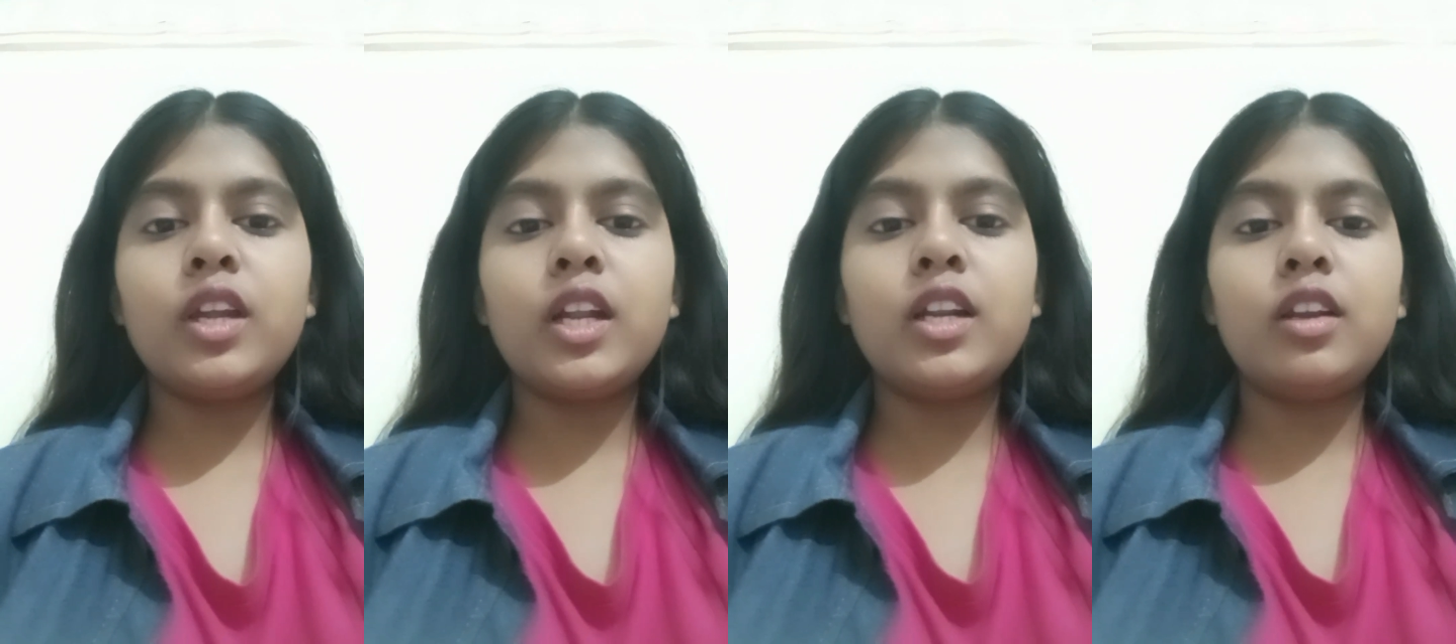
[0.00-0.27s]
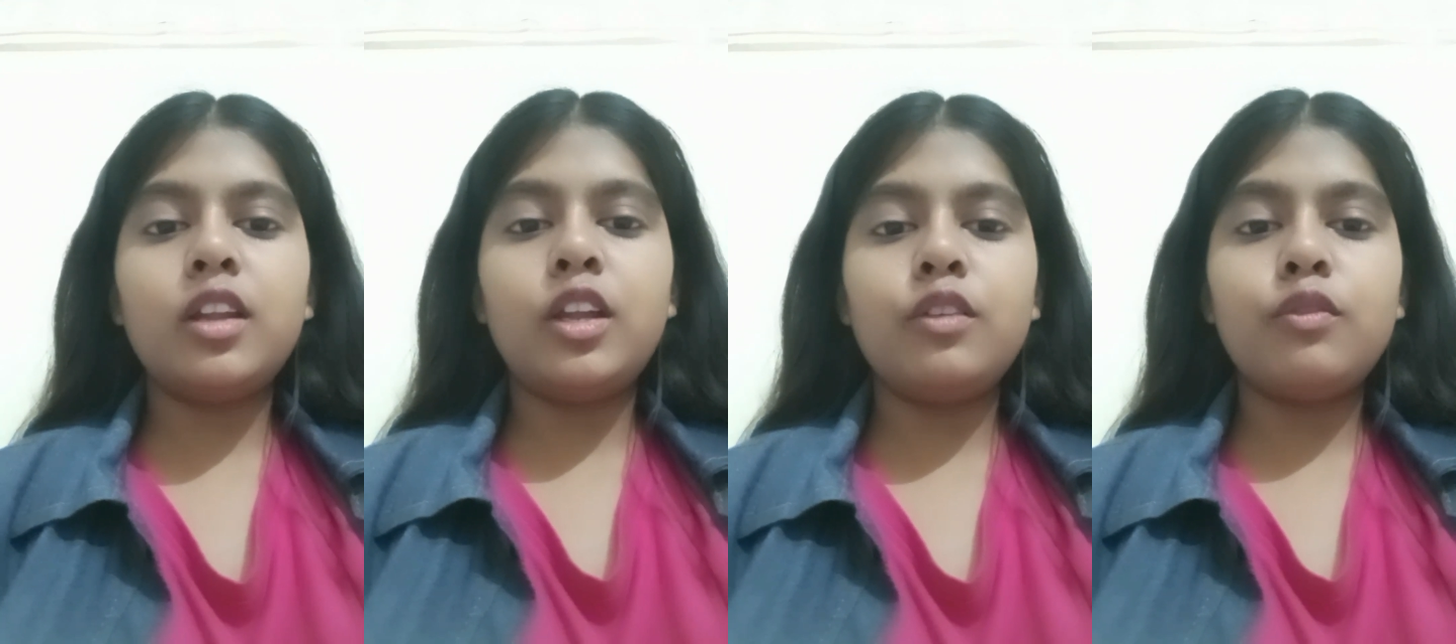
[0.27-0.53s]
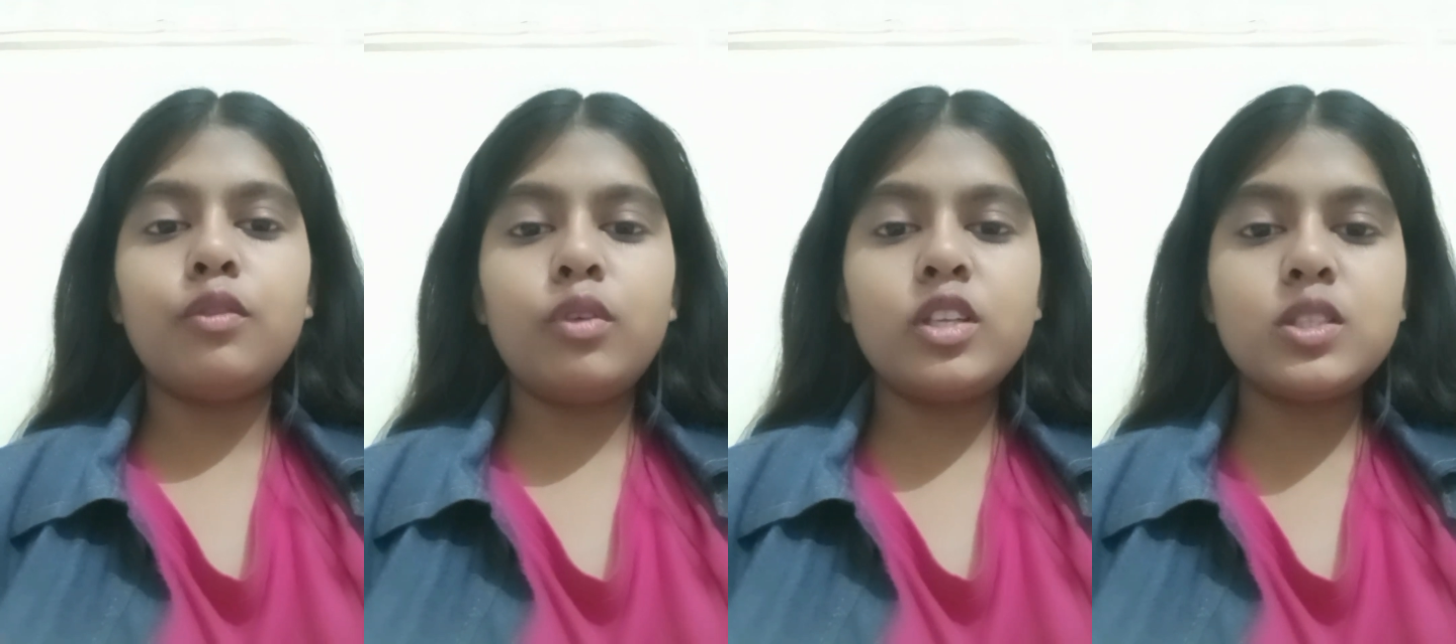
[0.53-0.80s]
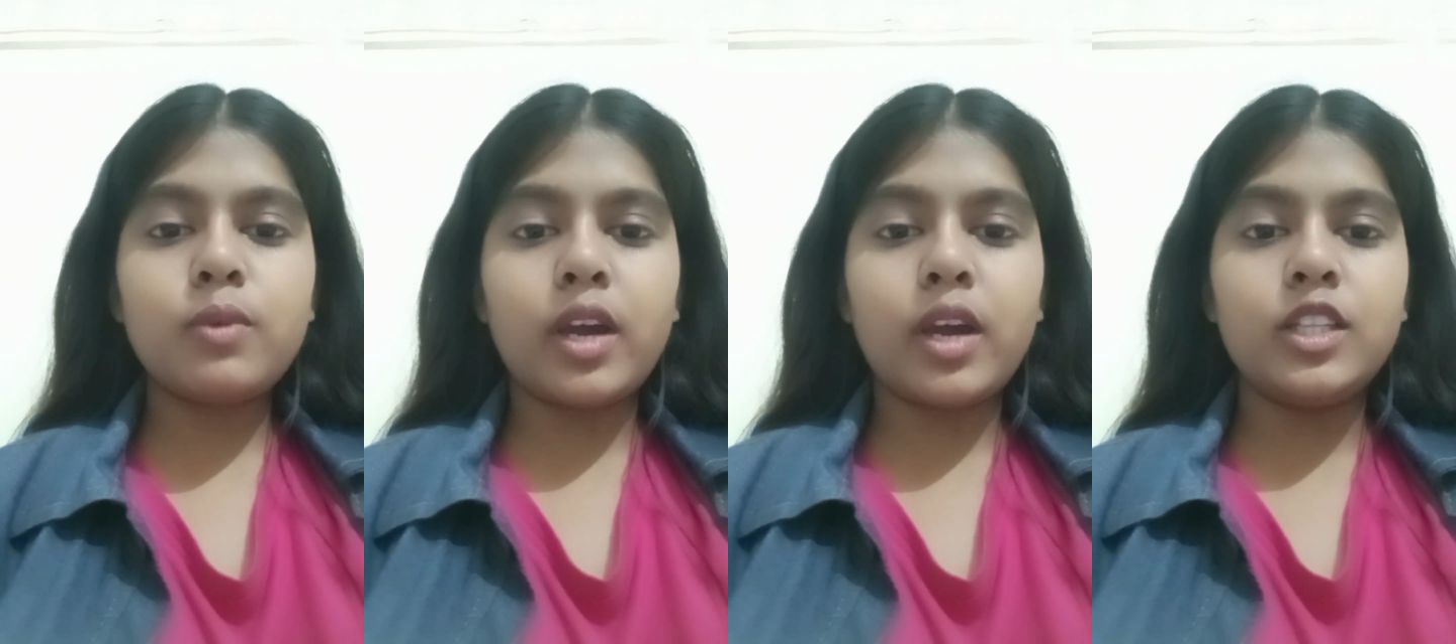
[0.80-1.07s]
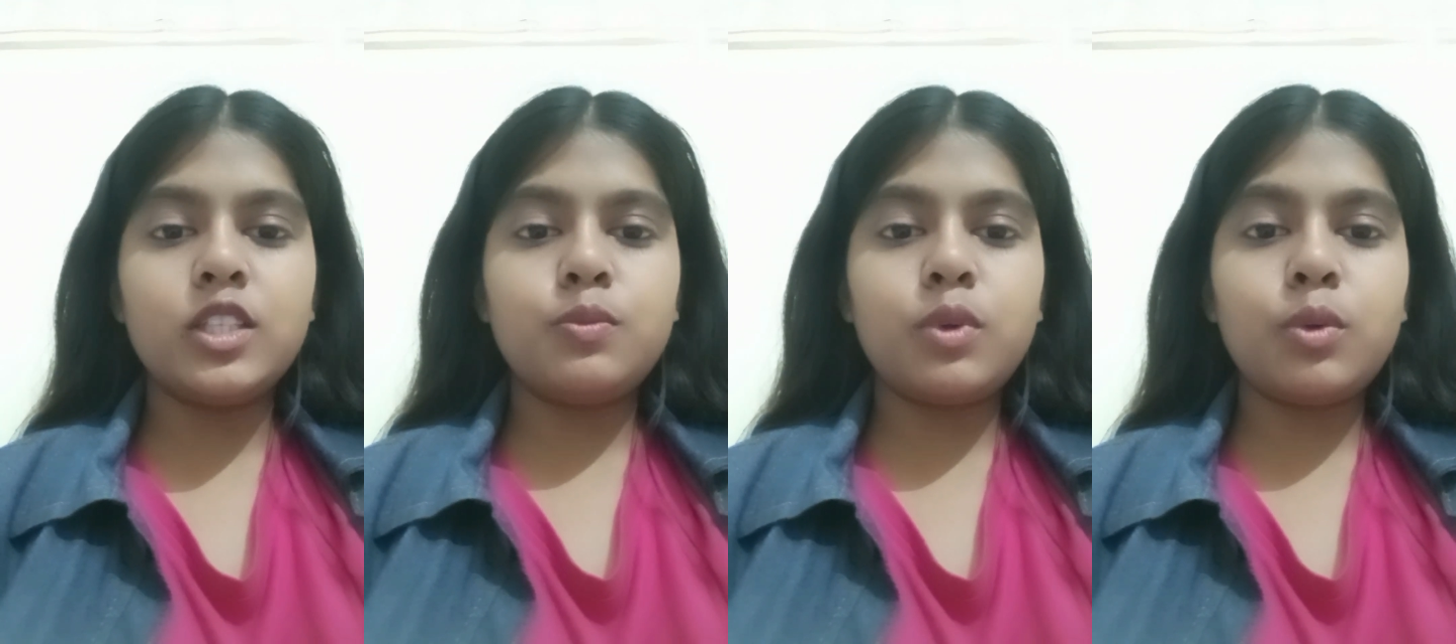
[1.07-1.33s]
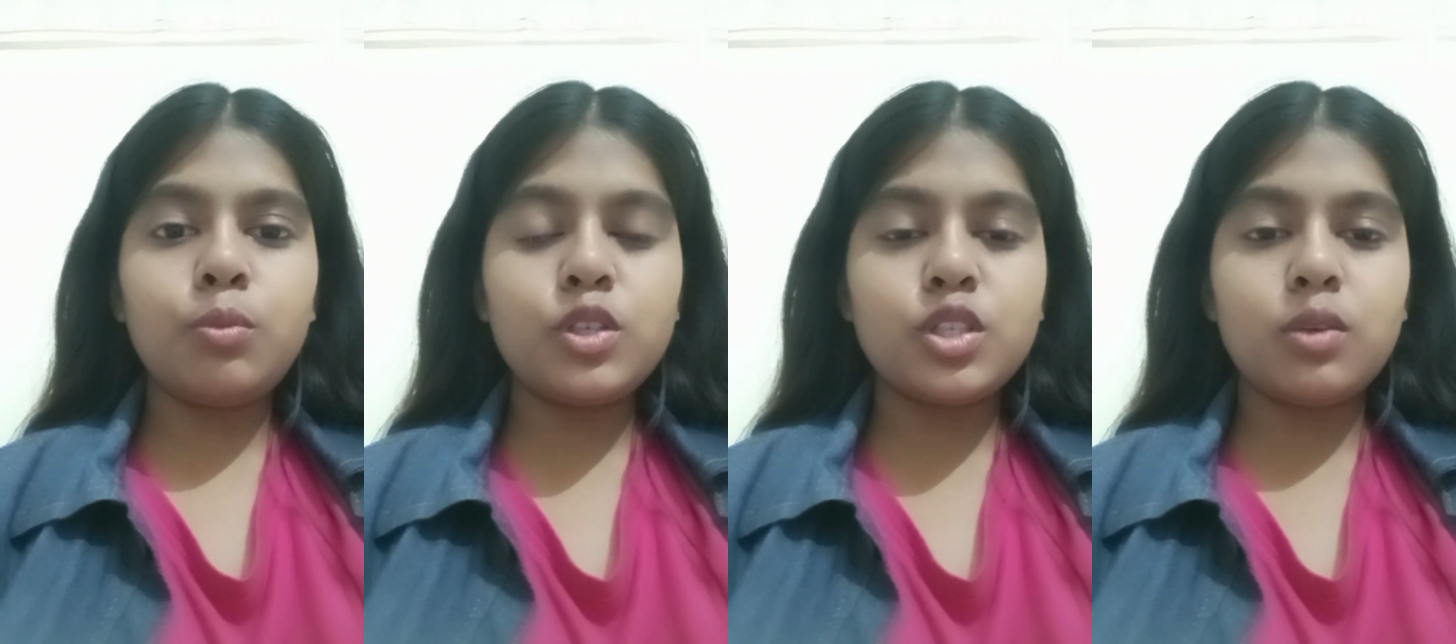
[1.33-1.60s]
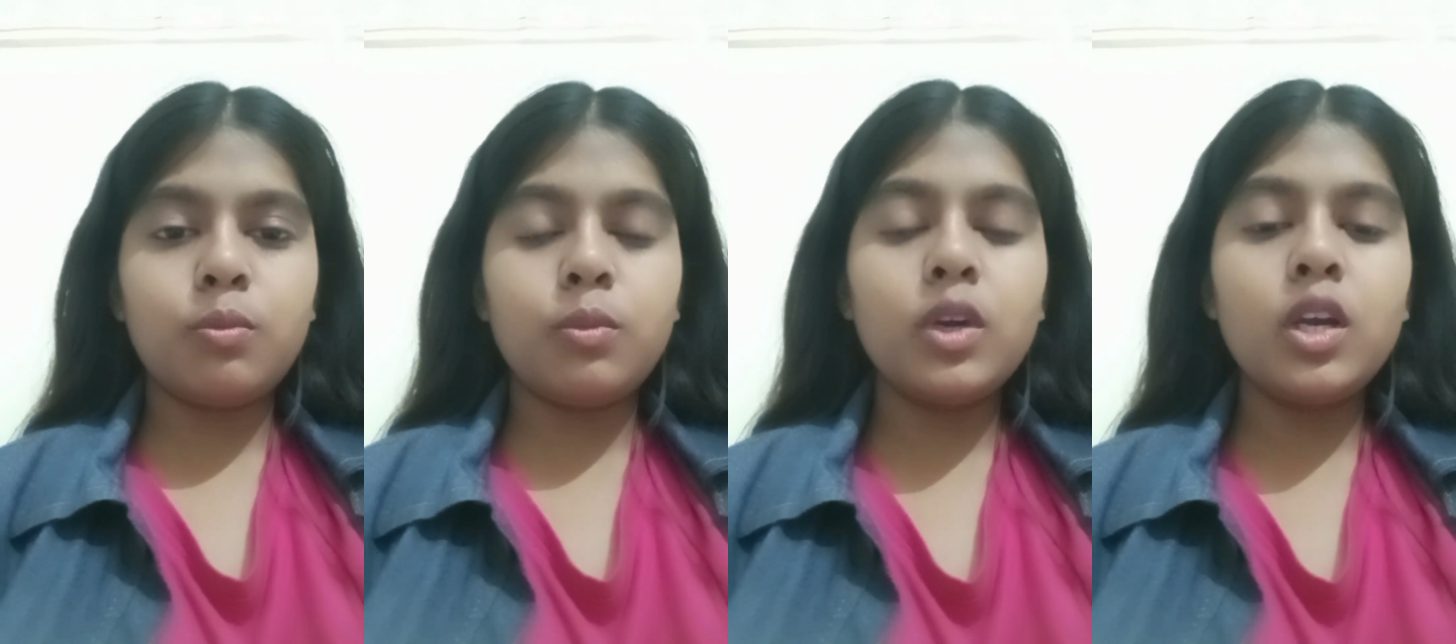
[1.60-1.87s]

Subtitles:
been significantly influenced by its